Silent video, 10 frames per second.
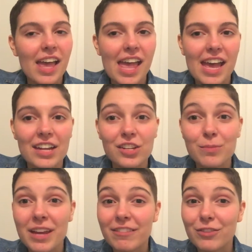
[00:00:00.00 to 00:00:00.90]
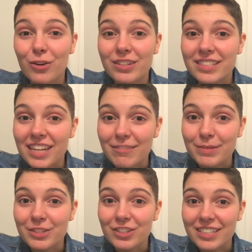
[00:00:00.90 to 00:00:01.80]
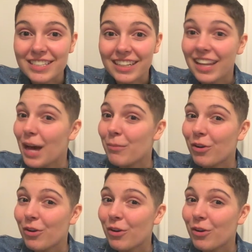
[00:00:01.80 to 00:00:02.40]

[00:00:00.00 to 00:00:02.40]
And you may have noticed that I've been dressing a lot